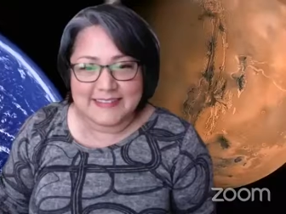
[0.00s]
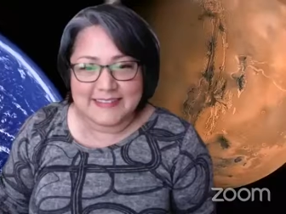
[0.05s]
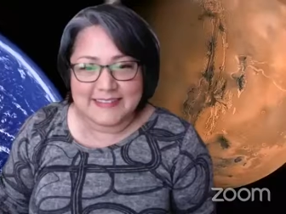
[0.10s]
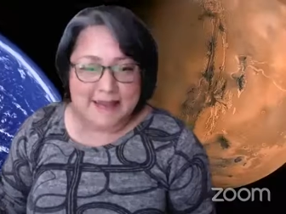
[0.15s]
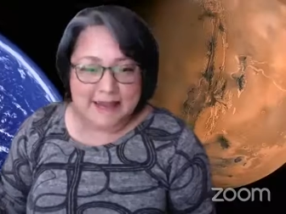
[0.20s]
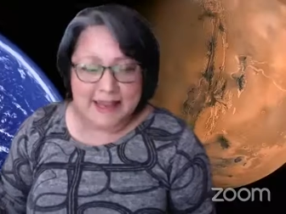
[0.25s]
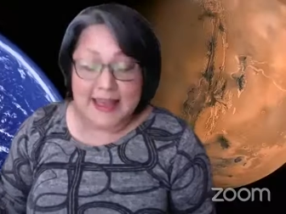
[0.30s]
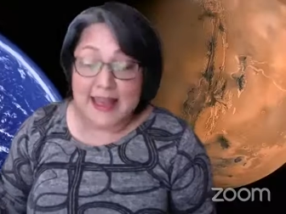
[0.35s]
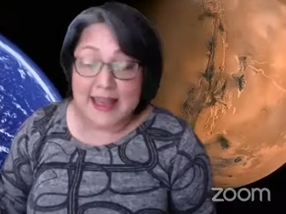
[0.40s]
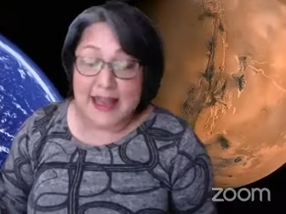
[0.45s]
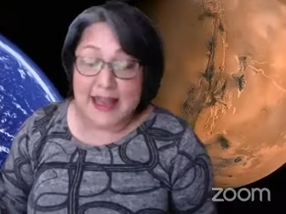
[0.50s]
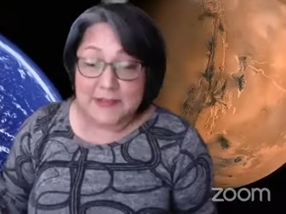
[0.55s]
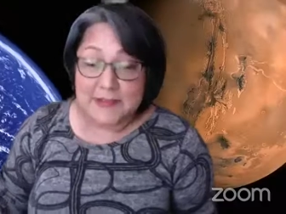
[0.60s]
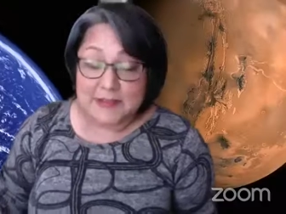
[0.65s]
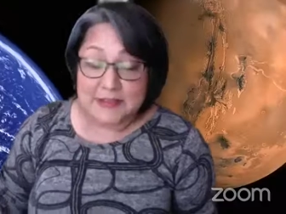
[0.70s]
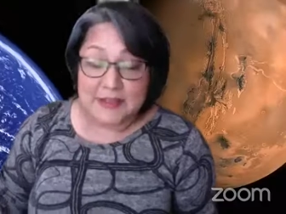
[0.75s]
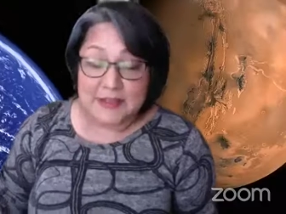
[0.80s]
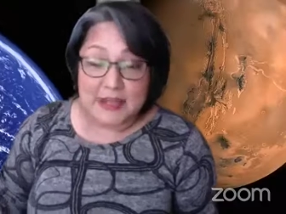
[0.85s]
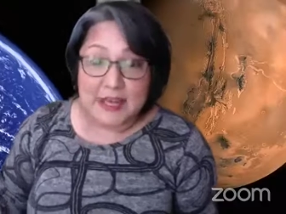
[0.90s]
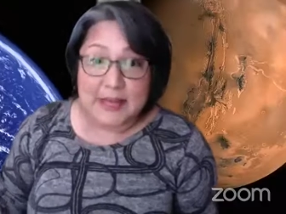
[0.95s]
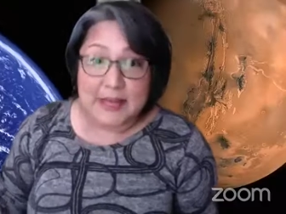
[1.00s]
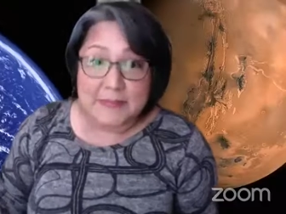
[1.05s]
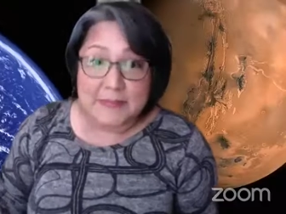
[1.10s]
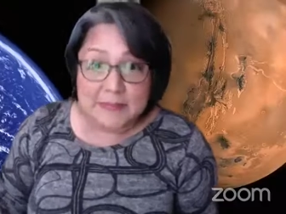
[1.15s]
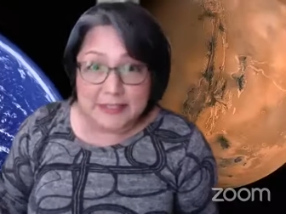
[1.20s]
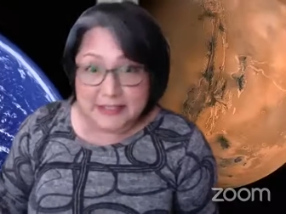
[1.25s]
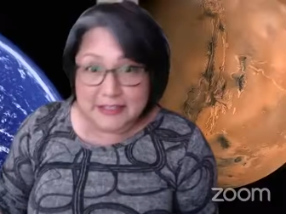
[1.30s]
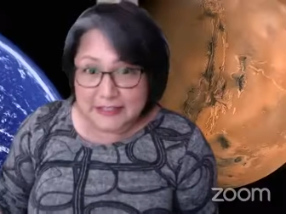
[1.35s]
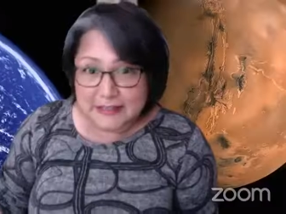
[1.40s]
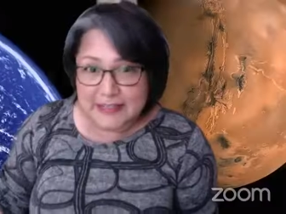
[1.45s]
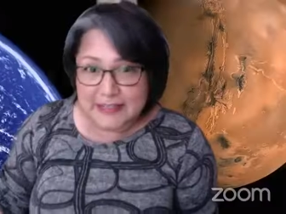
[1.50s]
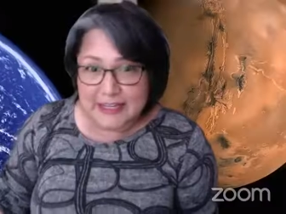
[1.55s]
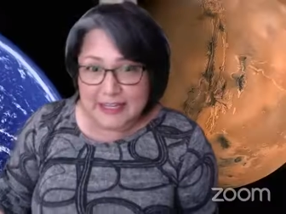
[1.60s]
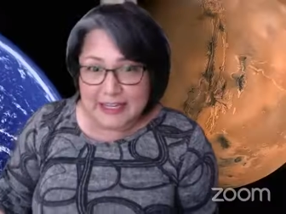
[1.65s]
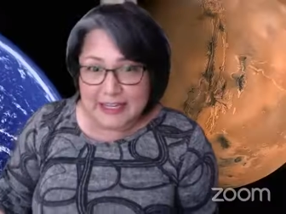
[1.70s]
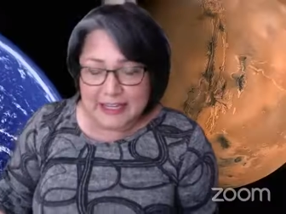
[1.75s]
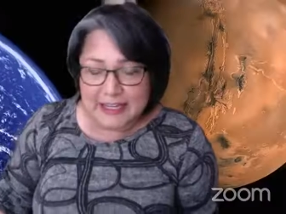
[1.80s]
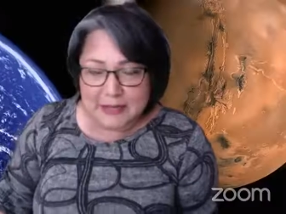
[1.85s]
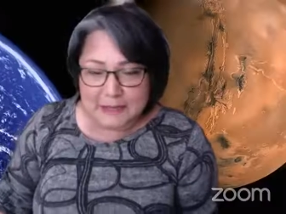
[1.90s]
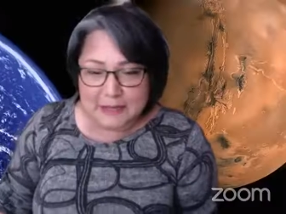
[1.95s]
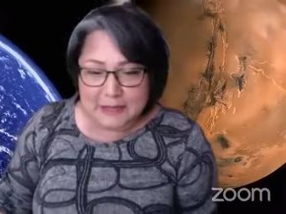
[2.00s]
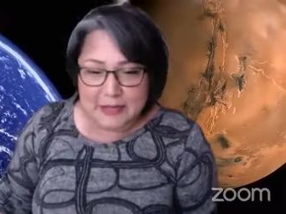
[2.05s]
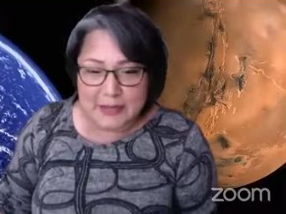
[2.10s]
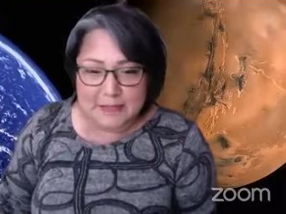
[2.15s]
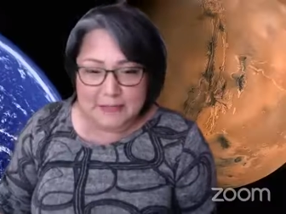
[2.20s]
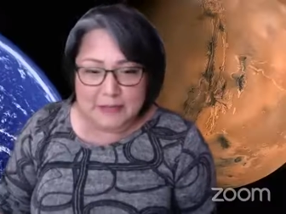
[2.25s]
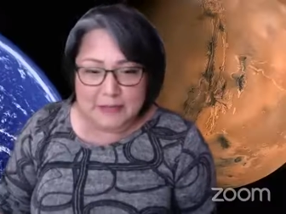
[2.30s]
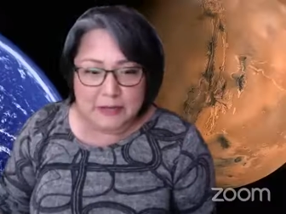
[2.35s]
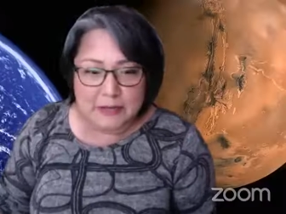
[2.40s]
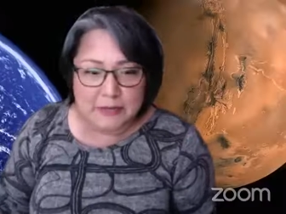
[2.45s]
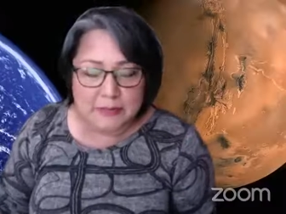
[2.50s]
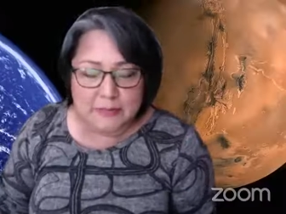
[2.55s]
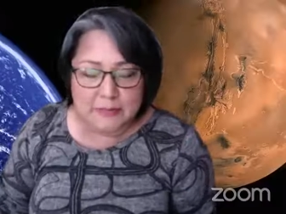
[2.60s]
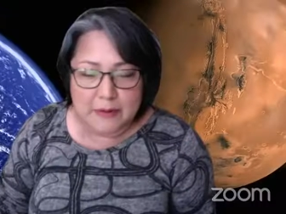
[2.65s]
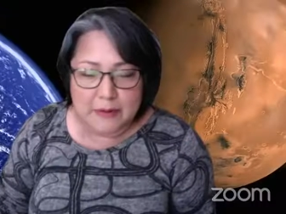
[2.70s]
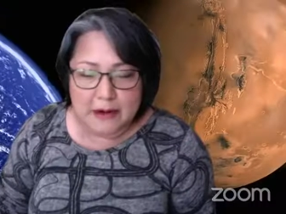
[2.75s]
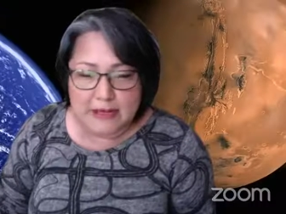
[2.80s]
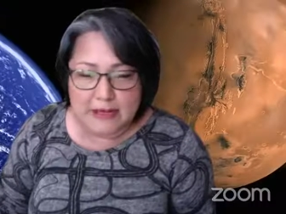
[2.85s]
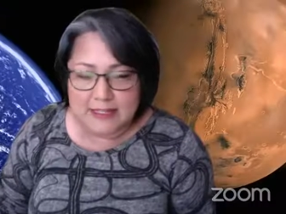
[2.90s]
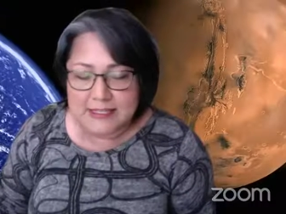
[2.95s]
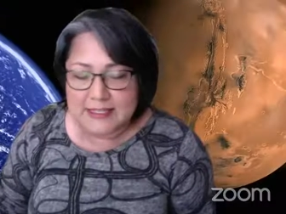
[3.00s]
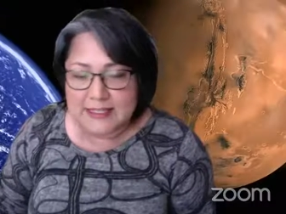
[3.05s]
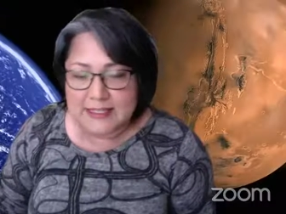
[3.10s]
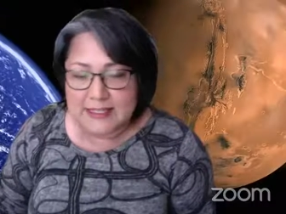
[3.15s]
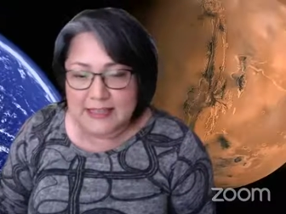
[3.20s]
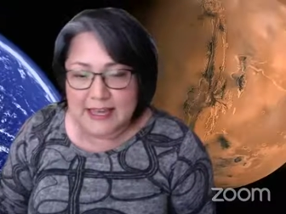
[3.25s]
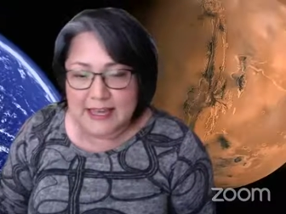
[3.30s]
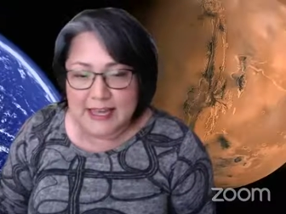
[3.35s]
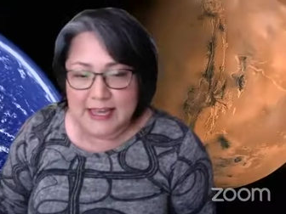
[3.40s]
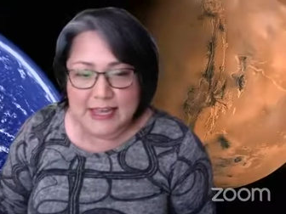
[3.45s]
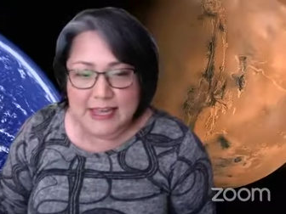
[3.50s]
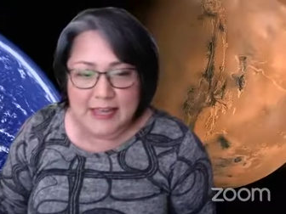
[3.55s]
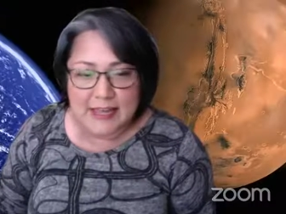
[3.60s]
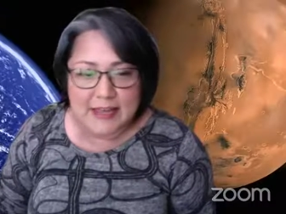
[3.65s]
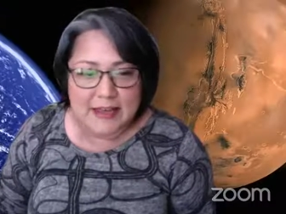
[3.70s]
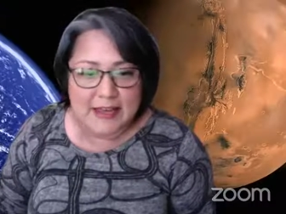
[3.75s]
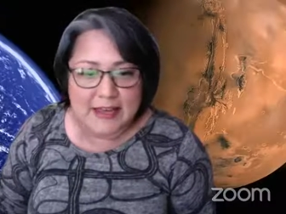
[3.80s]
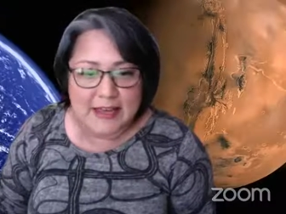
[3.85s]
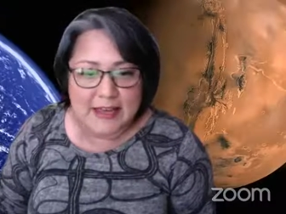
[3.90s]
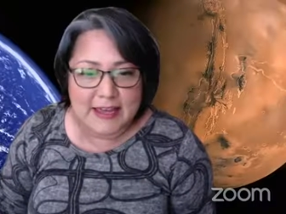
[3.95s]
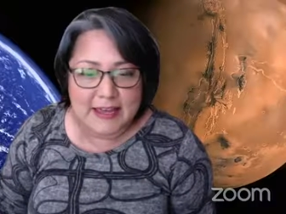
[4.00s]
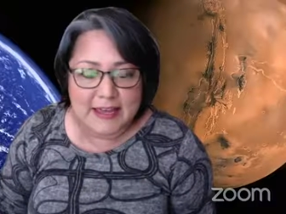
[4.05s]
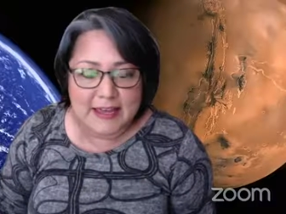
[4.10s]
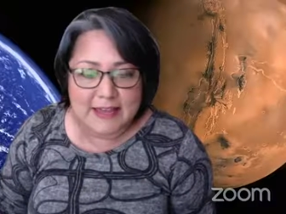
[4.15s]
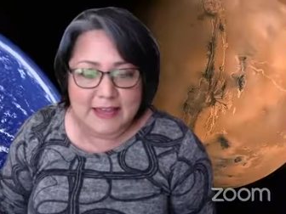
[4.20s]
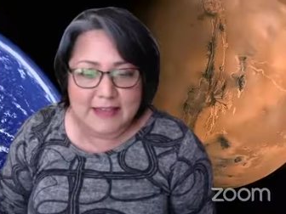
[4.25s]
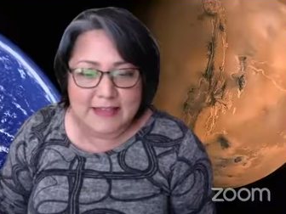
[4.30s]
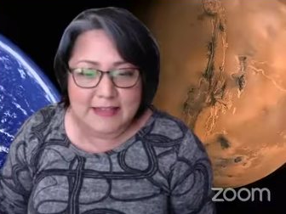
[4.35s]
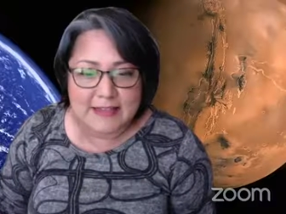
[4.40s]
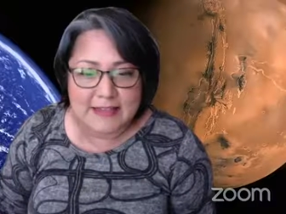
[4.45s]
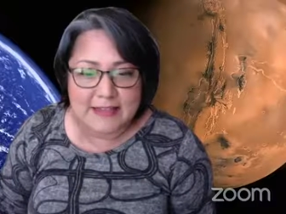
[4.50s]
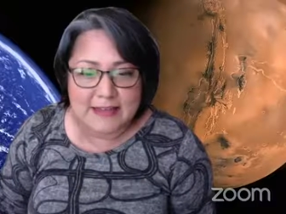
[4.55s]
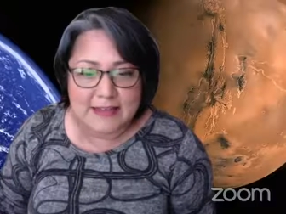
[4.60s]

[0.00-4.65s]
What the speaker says: Yeah, absolutely. And I'm so impressed and